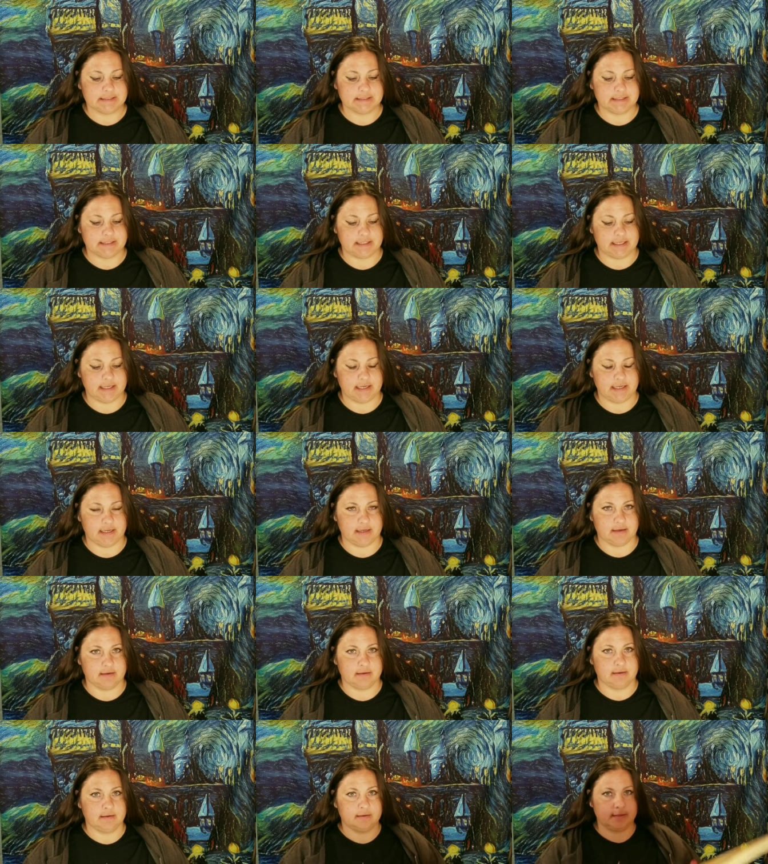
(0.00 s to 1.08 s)
the
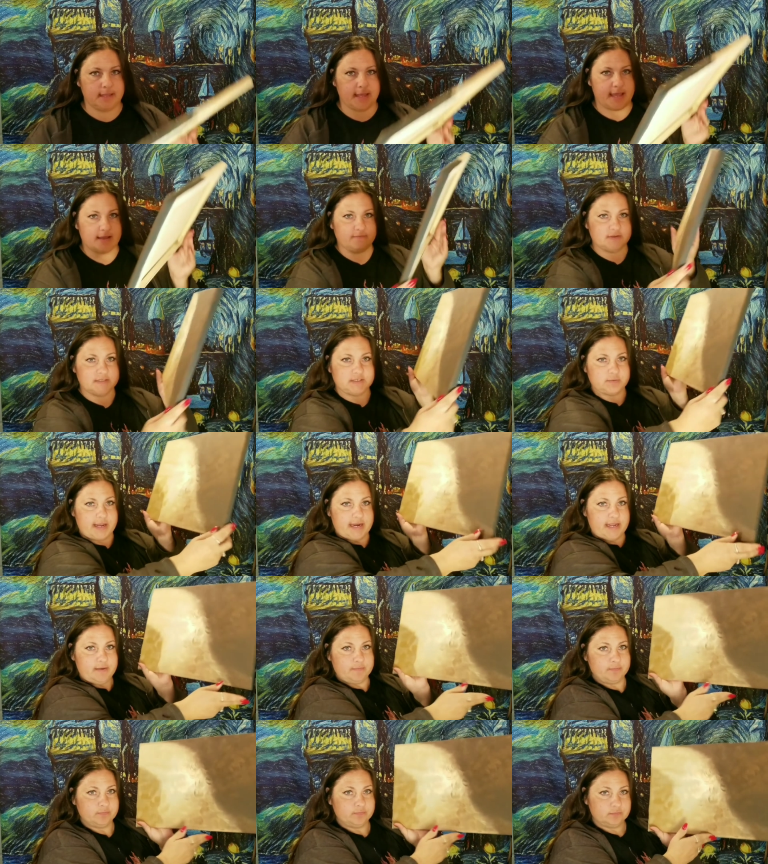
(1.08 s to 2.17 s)
canvas ready.